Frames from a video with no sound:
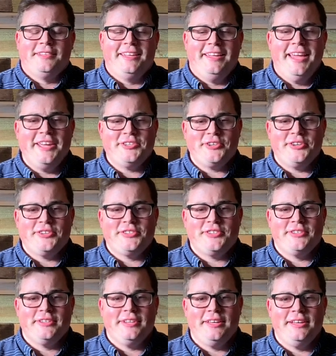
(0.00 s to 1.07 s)
Hey, church.
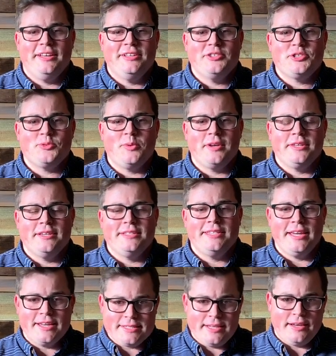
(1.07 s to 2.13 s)
Uh, just wanted to
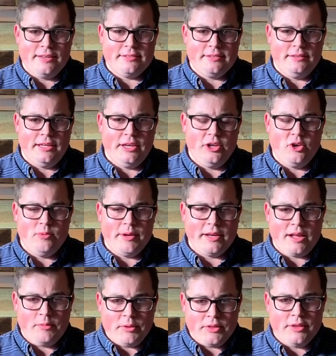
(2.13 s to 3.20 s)
take a second to let you know about a
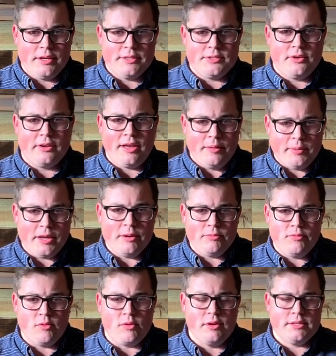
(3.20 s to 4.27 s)
couple of things that are coming up
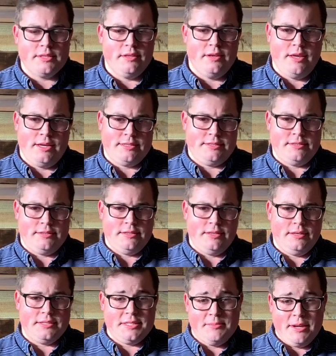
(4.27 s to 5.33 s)
for us in the next
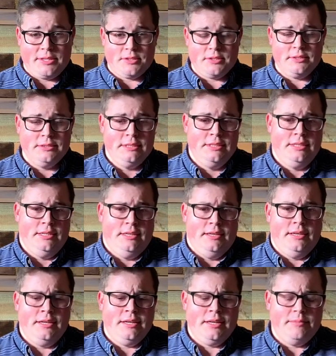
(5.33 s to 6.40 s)
uh, semester.
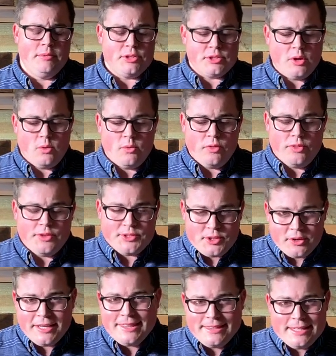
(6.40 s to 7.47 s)
Um, so,
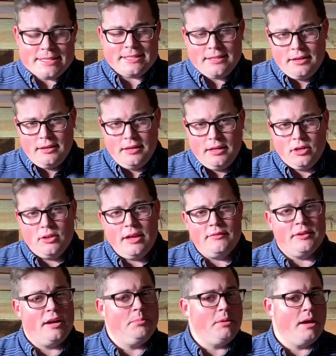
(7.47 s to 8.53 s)
starting this Sunday, you'll have a
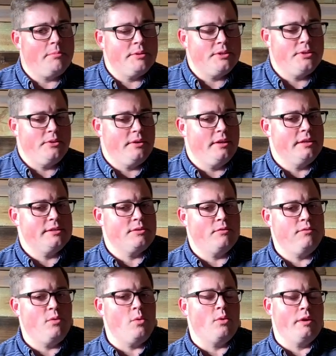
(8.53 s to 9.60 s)
couple opportunities
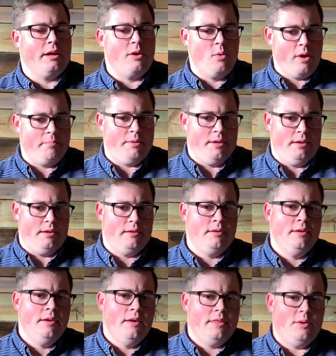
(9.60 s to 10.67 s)
for equipping
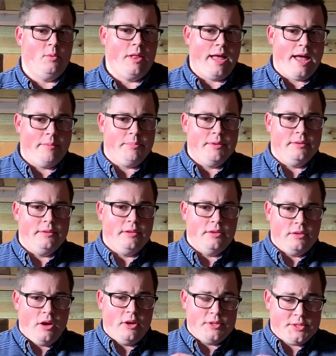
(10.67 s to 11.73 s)
that will happen
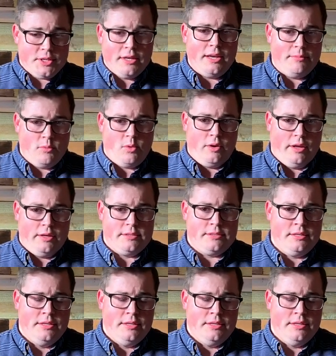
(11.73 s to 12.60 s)
on Sunday mornings.